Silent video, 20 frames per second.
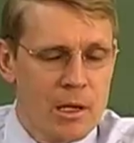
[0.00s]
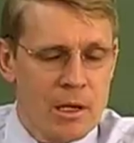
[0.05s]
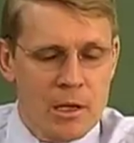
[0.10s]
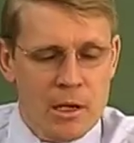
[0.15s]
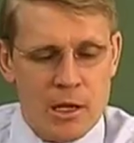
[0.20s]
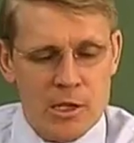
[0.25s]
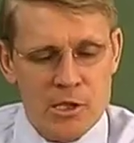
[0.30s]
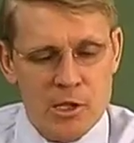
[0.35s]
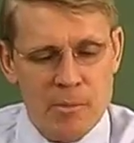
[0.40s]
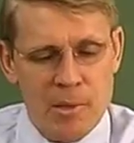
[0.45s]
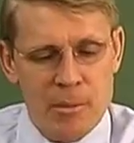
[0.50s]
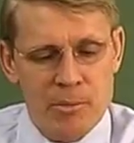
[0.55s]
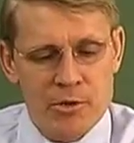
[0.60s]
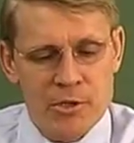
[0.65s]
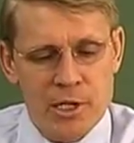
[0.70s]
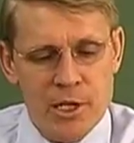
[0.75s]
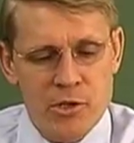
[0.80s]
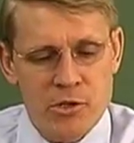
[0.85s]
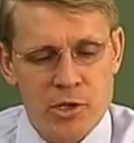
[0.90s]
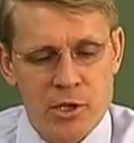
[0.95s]
Now, some people
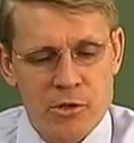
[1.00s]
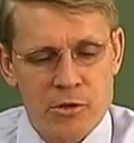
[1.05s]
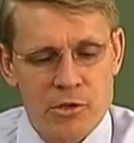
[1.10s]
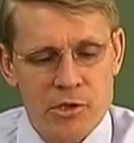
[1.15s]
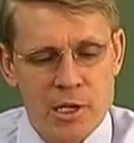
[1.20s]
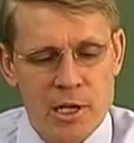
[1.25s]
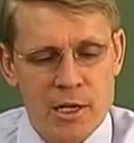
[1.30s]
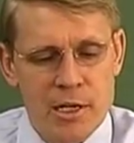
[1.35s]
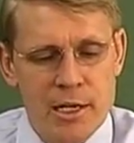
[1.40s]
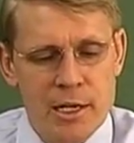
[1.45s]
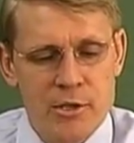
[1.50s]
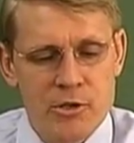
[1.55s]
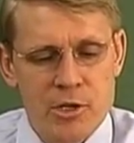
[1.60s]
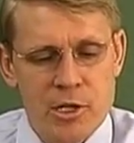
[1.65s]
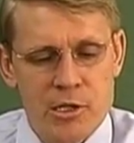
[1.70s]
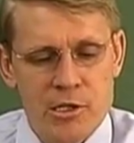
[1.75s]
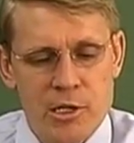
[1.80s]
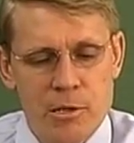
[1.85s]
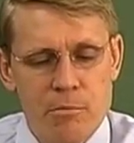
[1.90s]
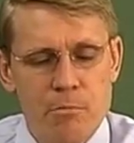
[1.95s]
teach that there's
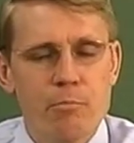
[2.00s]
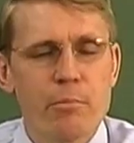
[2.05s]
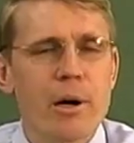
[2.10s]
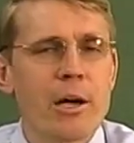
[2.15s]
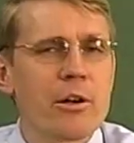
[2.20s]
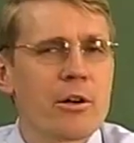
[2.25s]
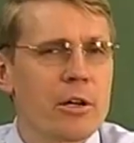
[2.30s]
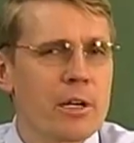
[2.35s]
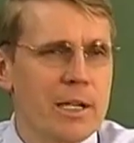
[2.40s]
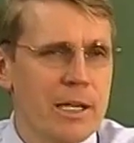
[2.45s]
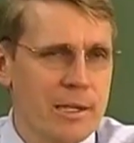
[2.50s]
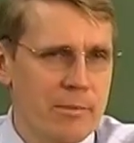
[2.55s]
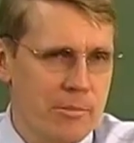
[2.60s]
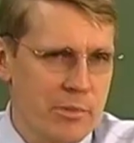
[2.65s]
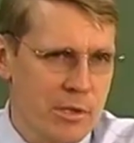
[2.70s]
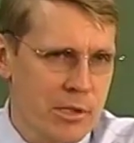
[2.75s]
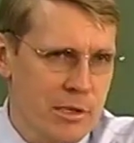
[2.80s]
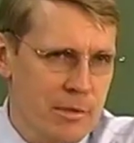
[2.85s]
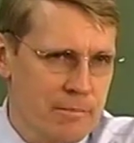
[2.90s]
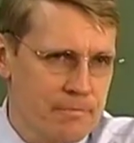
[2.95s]
undigested
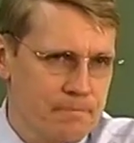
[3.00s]
buttercups.